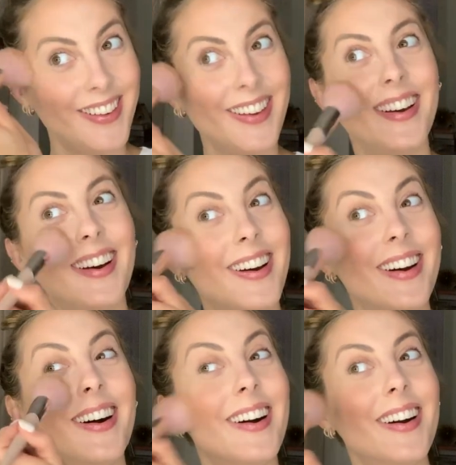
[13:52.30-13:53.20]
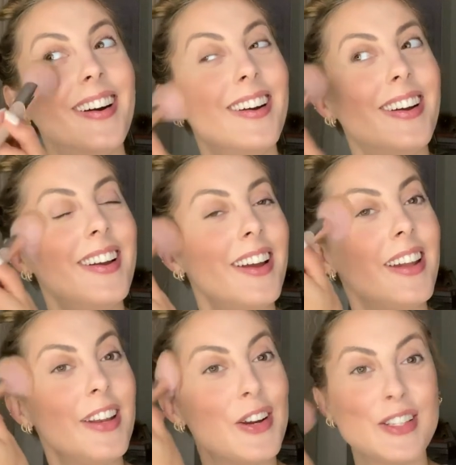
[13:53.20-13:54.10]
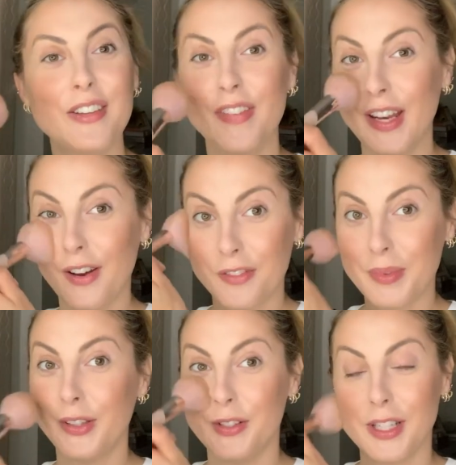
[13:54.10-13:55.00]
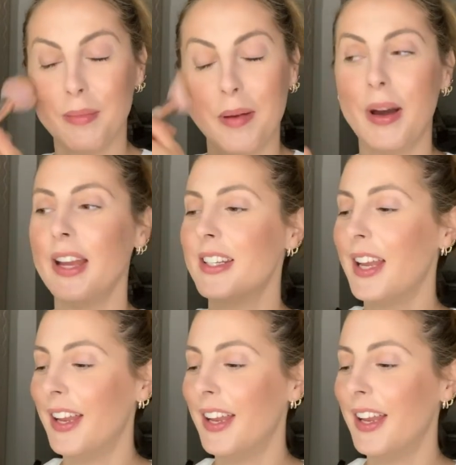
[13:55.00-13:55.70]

ah, Here's a video of me losing my mind.